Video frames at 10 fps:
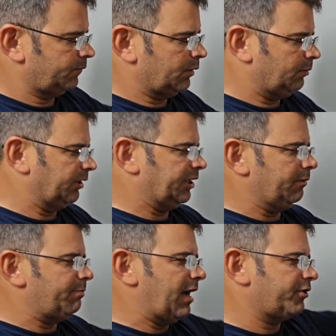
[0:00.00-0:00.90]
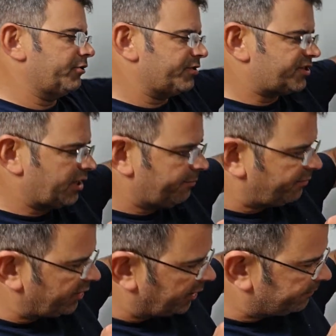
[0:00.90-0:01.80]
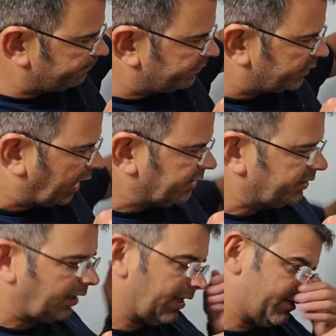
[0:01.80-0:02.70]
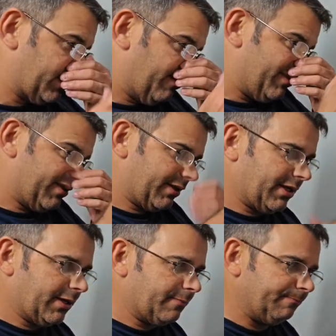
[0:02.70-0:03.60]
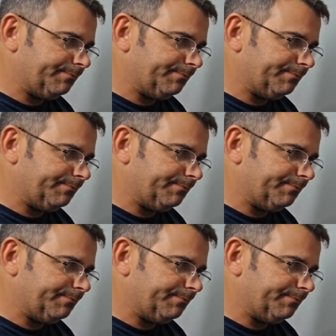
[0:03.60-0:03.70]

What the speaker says: But getting back to your sub thing, I did like subs as a kid.